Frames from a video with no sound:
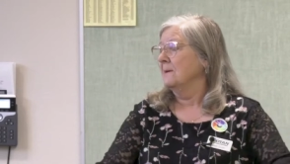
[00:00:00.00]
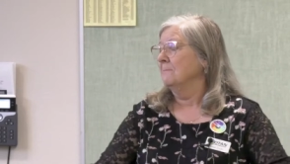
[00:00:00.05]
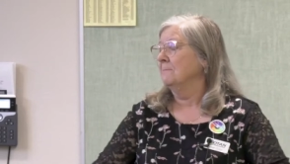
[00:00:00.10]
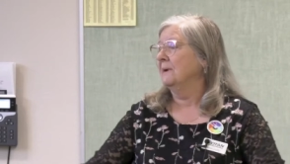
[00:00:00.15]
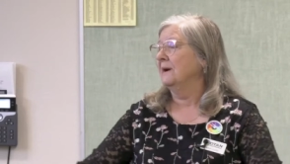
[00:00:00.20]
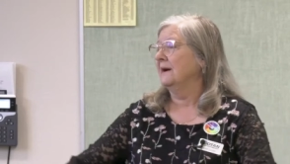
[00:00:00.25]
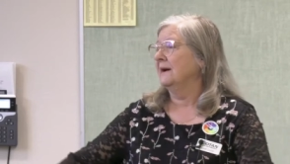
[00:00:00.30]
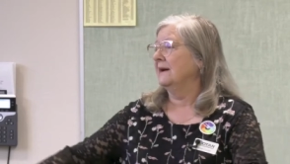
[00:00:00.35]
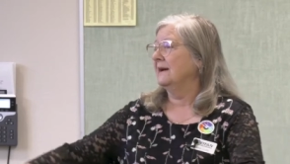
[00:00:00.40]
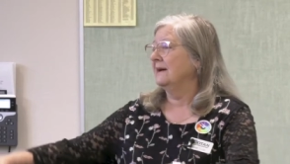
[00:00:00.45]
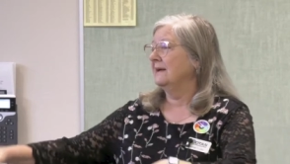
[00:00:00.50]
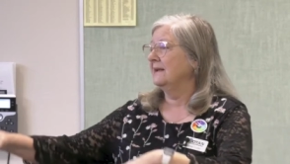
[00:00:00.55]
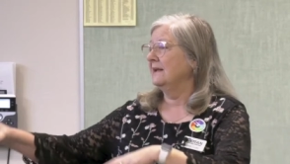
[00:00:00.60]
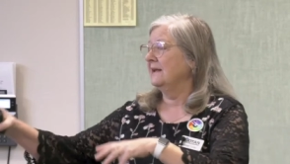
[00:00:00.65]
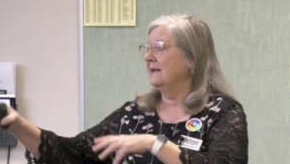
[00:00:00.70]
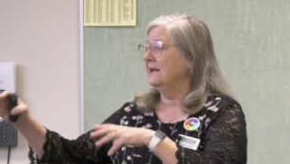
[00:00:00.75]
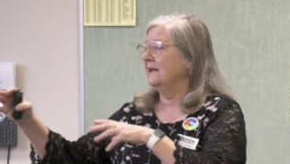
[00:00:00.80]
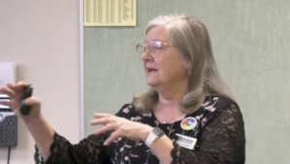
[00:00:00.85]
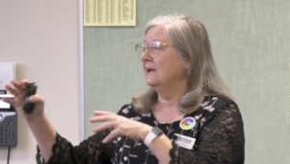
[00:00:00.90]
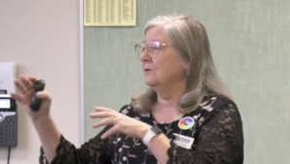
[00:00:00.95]
but
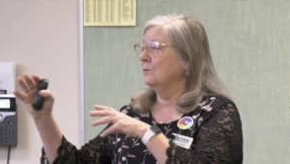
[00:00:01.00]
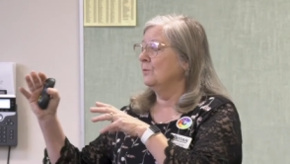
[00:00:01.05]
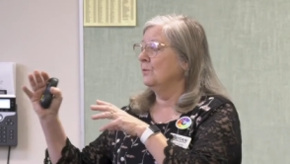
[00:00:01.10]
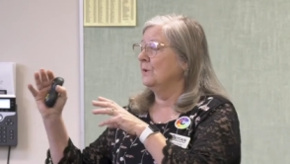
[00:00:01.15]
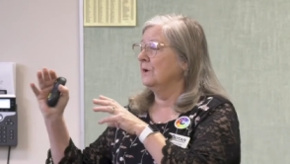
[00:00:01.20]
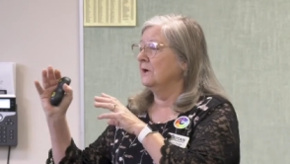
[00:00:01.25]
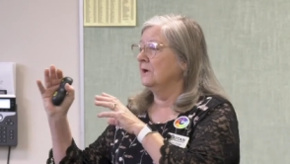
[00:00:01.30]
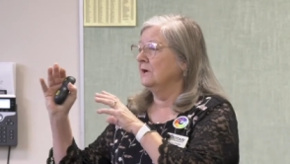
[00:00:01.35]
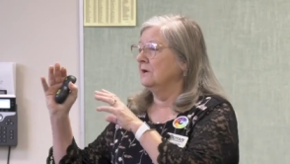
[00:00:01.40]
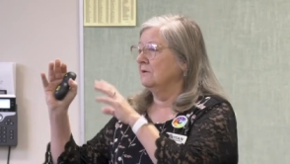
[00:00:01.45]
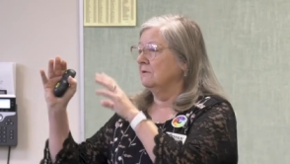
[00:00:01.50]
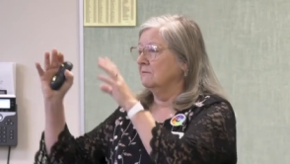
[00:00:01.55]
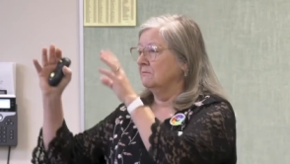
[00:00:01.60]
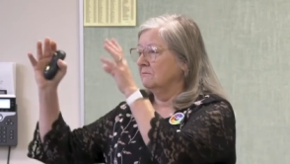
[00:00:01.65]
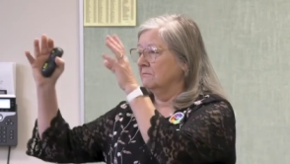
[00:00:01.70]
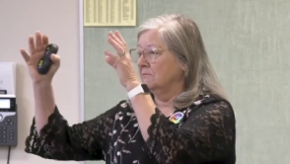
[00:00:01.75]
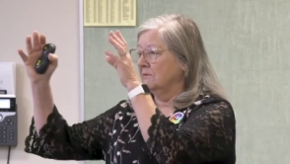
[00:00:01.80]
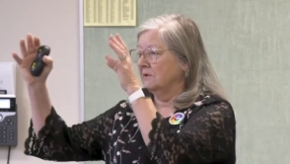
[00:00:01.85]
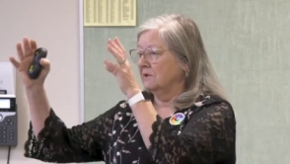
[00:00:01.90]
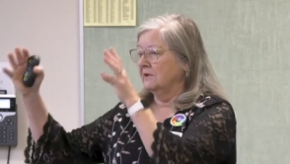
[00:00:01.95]
it will
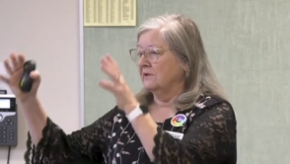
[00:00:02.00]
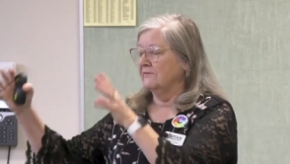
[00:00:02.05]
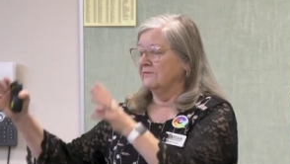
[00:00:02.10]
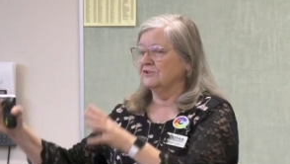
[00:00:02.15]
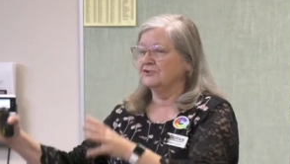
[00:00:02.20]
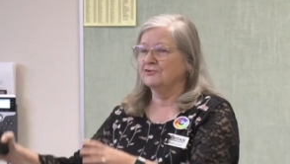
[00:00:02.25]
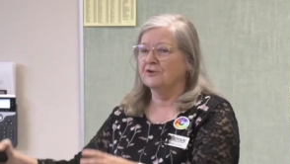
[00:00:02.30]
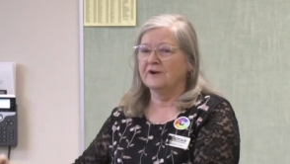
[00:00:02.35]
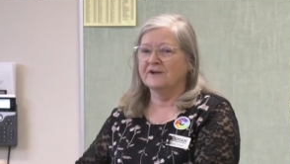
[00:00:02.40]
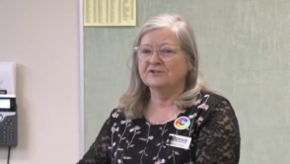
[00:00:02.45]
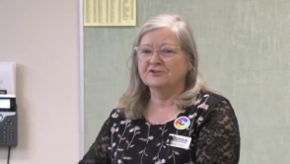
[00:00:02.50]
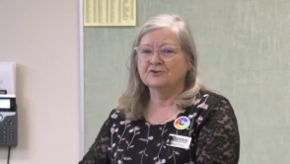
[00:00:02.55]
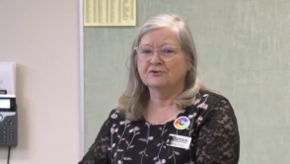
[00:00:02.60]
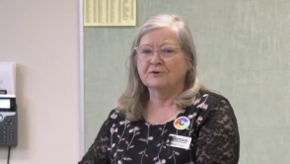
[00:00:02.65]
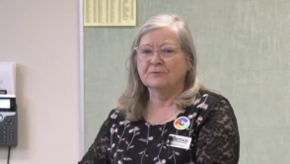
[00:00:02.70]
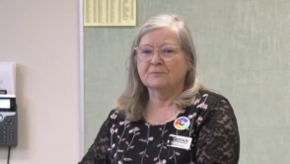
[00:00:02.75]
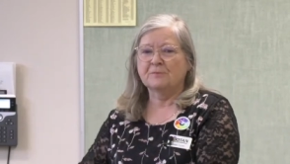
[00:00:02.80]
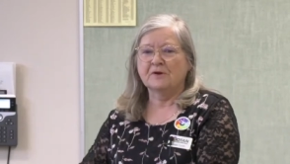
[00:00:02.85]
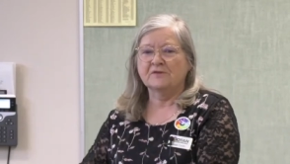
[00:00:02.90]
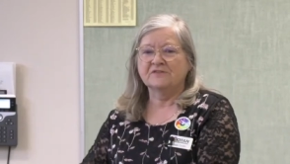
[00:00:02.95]
give a
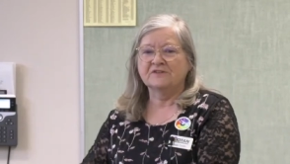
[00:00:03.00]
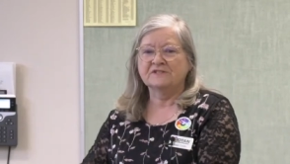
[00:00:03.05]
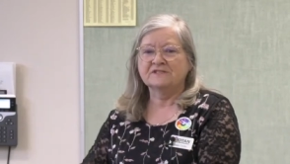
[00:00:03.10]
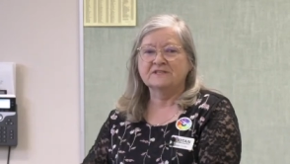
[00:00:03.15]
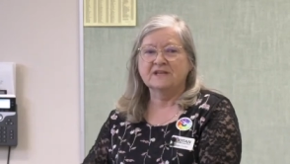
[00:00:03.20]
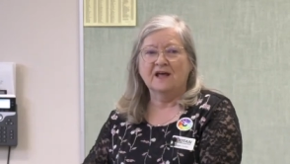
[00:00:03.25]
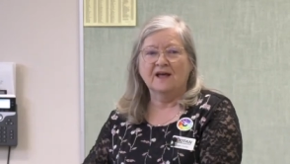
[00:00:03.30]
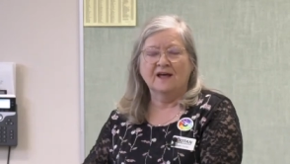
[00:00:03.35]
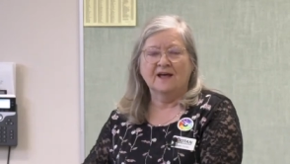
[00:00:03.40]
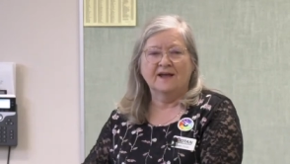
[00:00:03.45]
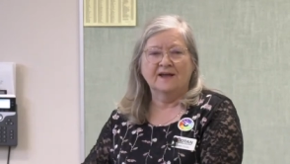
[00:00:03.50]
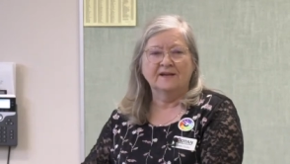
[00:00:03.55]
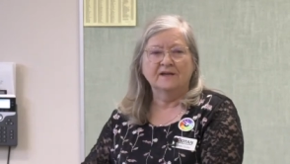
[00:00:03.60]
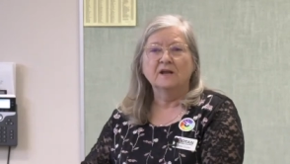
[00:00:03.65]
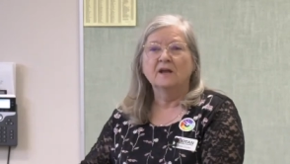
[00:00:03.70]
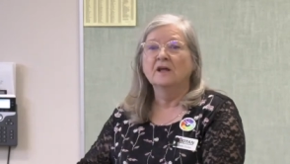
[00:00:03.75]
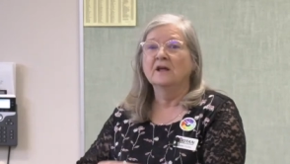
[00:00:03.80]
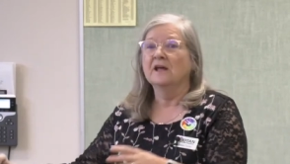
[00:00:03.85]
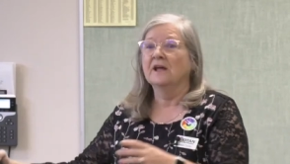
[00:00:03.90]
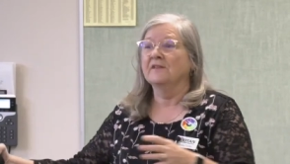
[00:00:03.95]
transcript on the side,
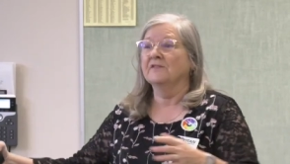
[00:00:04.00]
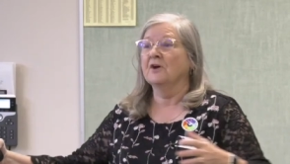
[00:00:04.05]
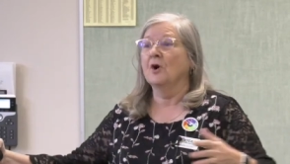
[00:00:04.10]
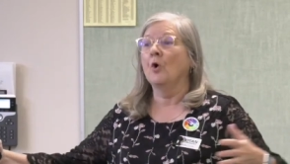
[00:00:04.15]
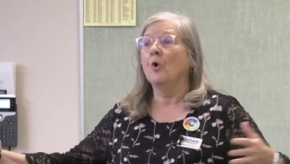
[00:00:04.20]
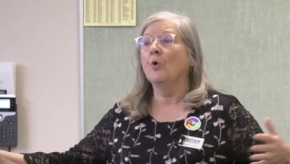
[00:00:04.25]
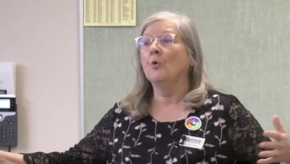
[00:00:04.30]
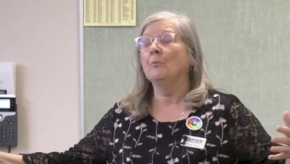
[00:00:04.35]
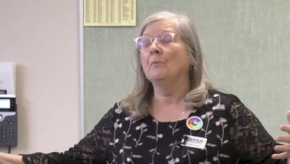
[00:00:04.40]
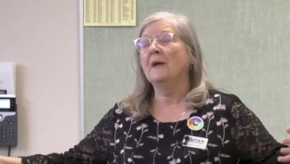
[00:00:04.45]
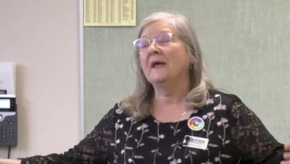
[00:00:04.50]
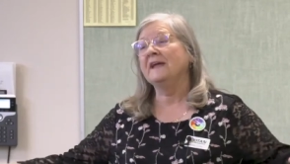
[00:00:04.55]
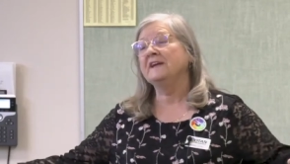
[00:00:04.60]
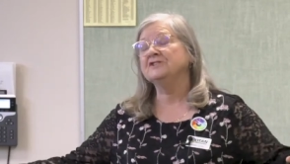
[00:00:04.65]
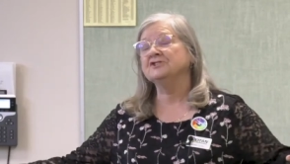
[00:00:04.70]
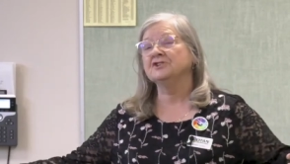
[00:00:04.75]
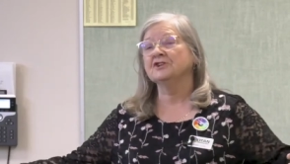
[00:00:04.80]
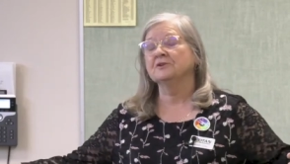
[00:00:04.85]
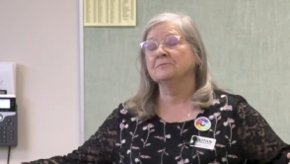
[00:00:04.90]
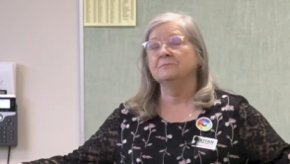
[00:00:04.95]
and the whole
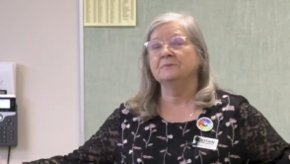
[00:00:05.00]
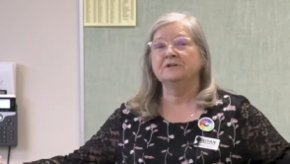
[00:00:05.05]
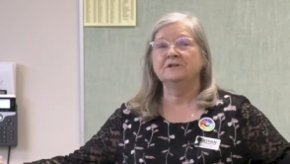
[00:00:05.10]
page can